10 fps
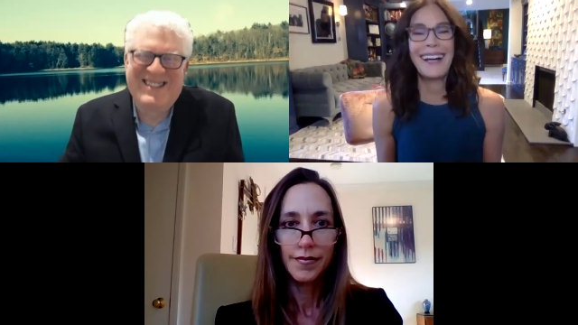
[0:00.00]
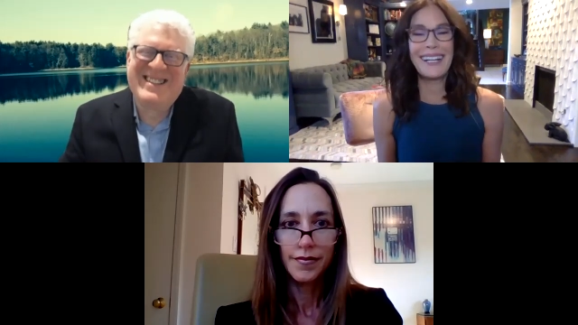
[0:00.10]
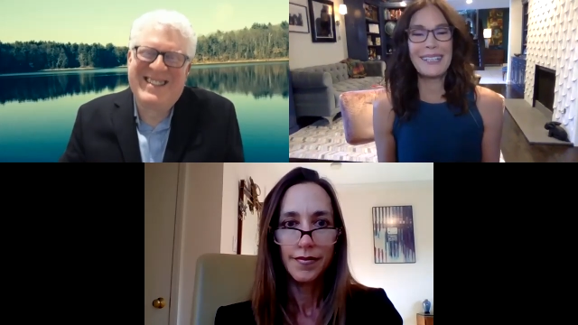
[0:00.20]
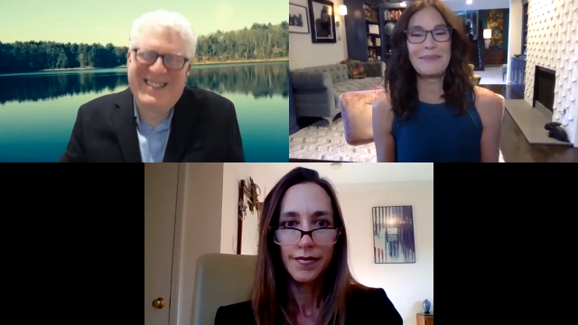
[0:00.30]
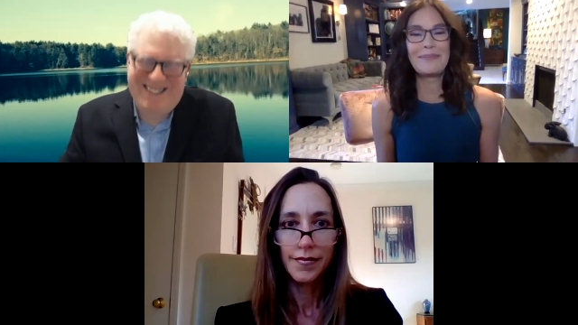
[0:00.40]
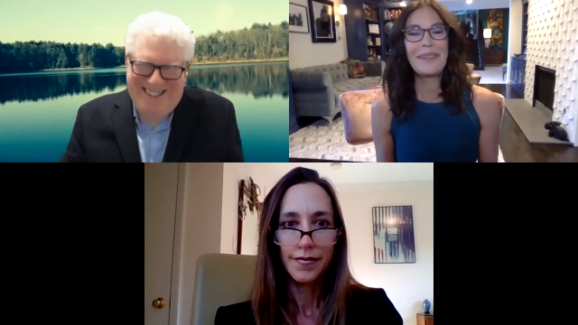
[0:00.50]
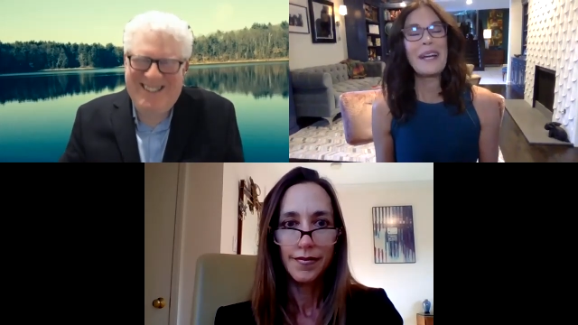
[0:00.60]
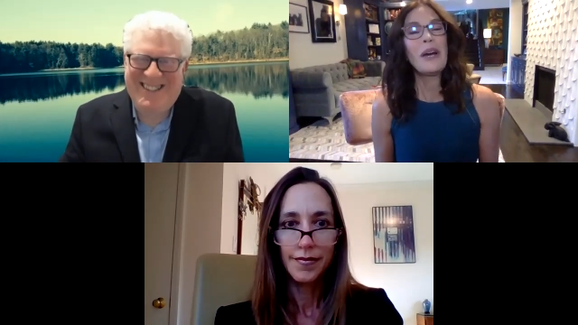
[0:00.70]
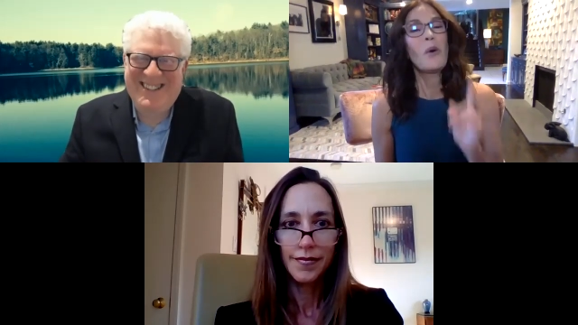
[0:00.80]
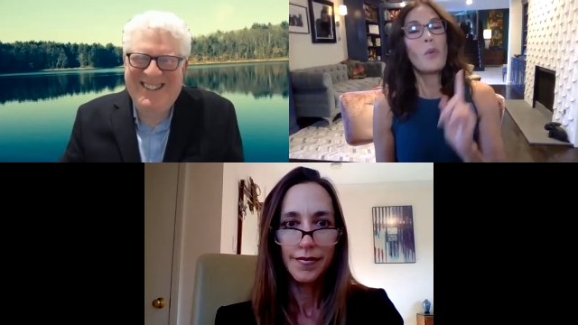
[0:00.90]
Speaker 1: Um,
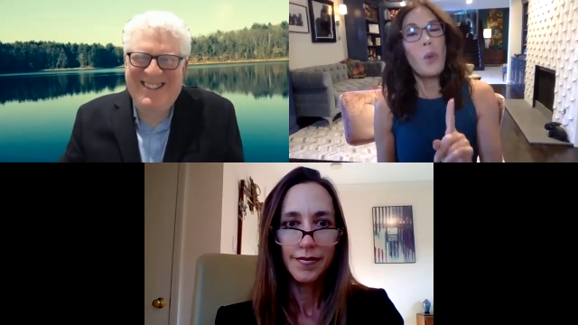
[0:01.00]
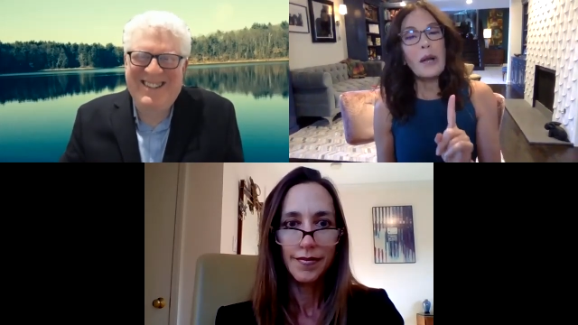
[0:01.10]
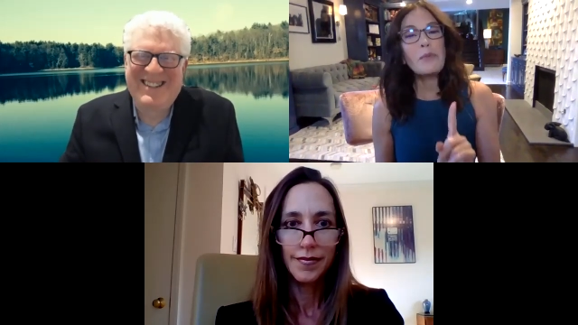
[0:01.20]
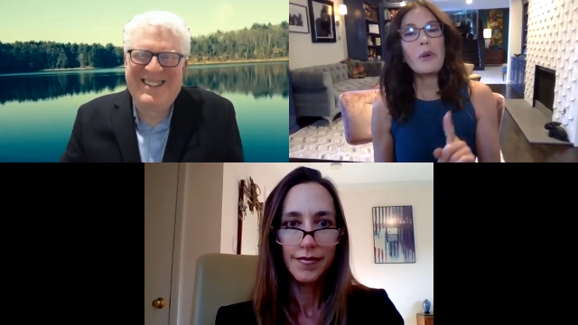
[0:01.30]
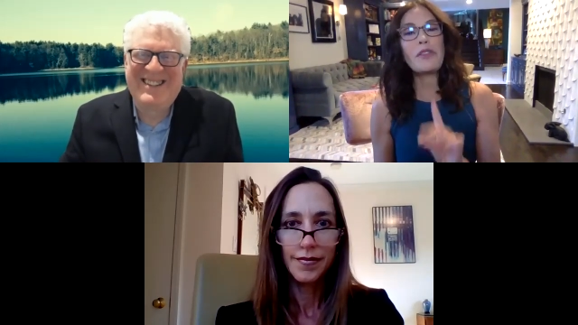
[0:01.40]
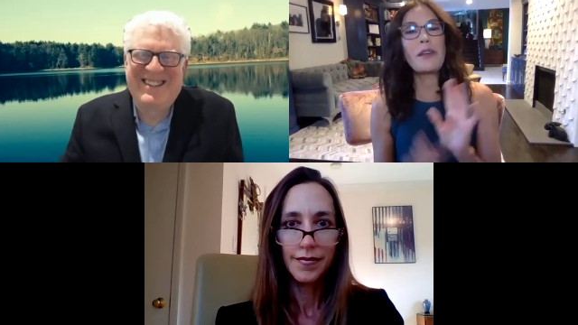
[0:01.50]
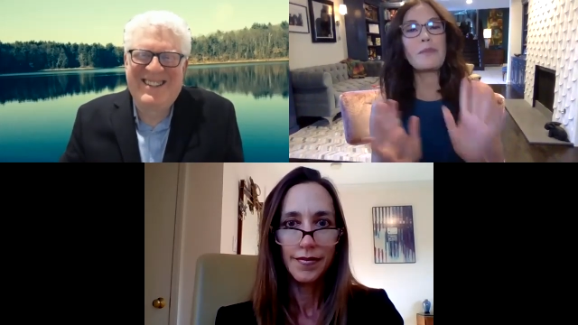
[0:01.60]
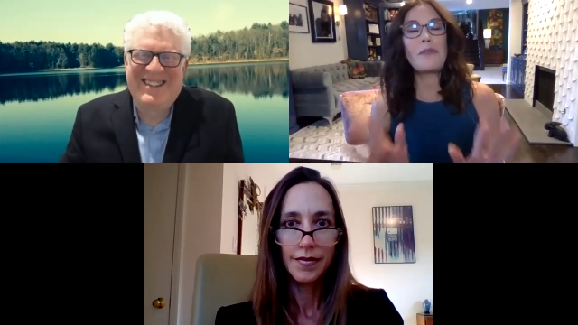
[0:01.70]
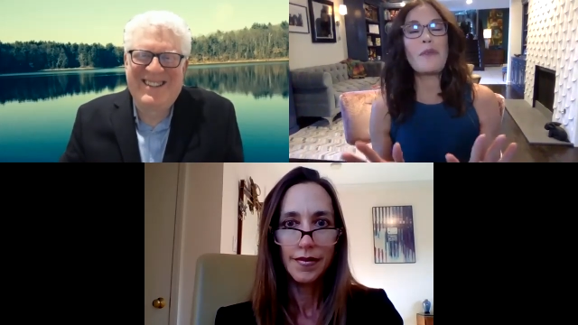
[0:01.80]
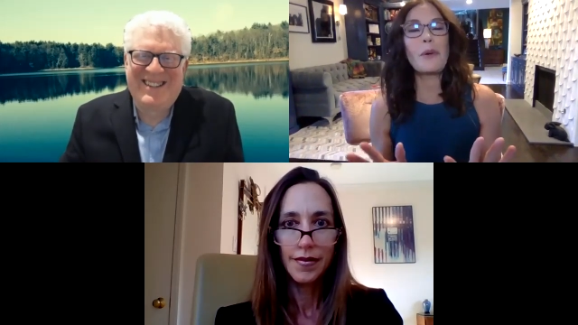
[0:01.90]
one more thing
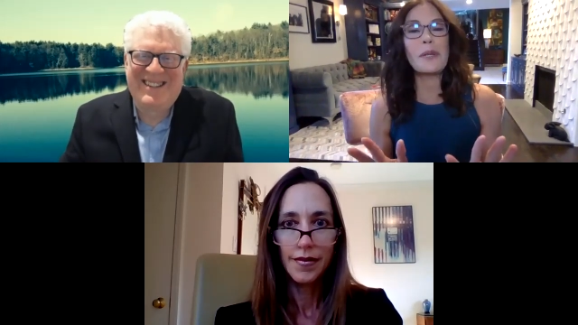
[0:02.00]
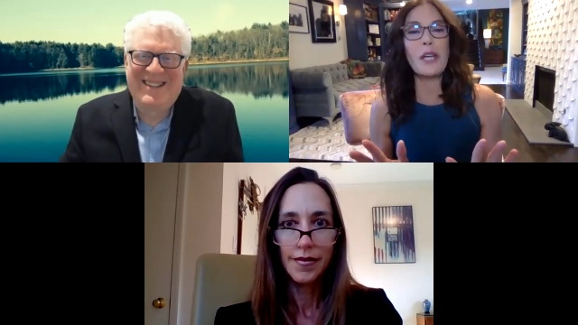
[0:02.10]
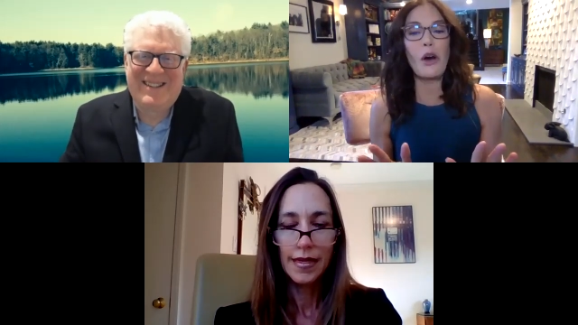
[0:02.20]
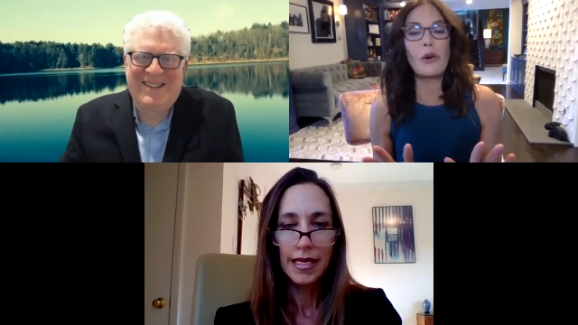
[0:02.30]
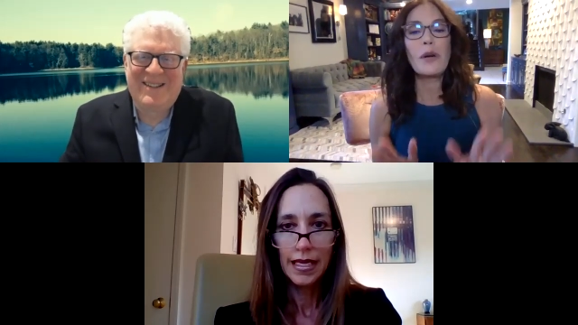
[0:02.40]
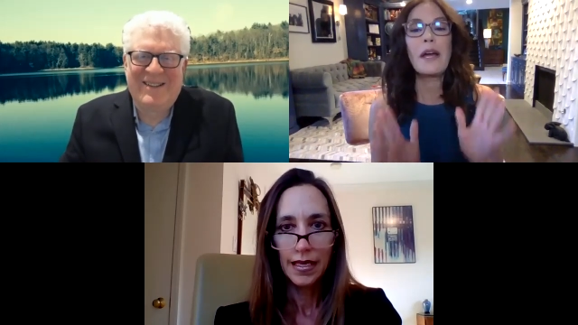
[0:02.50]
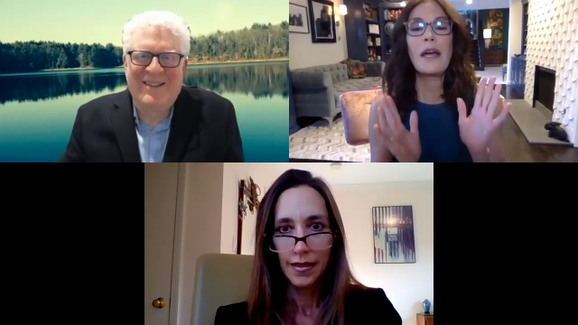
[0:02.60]
before we go.